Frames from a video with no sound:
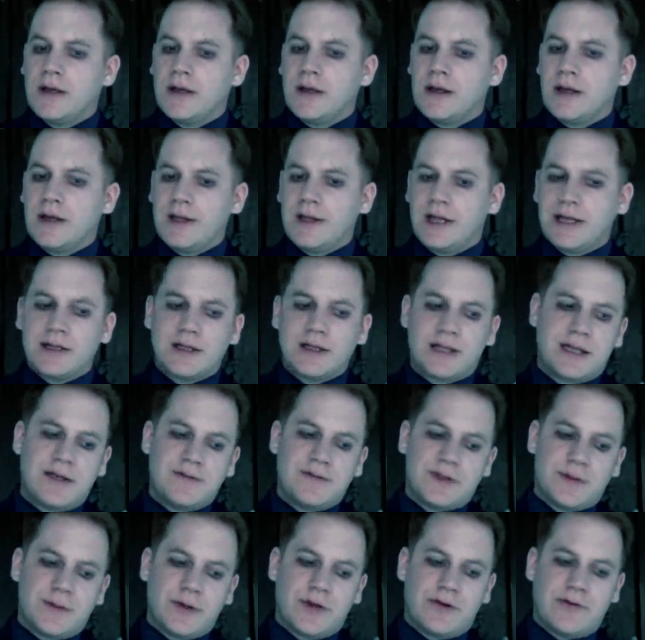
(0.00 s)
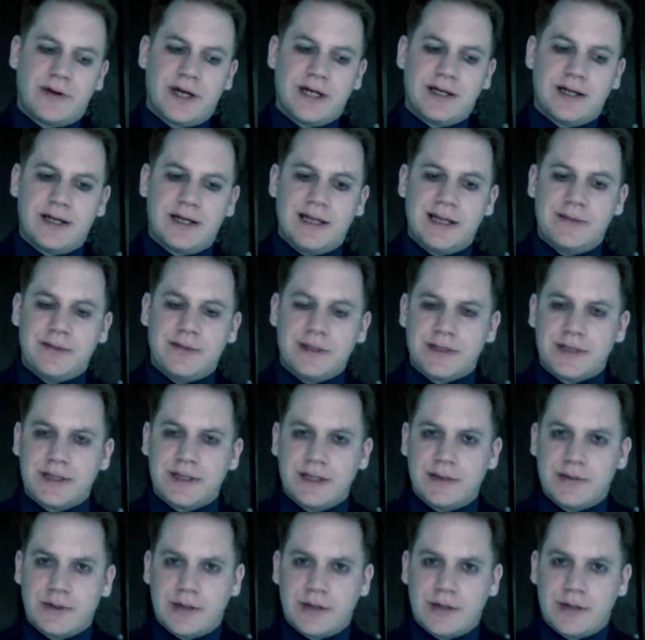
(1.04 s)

And that gives them a great liberty,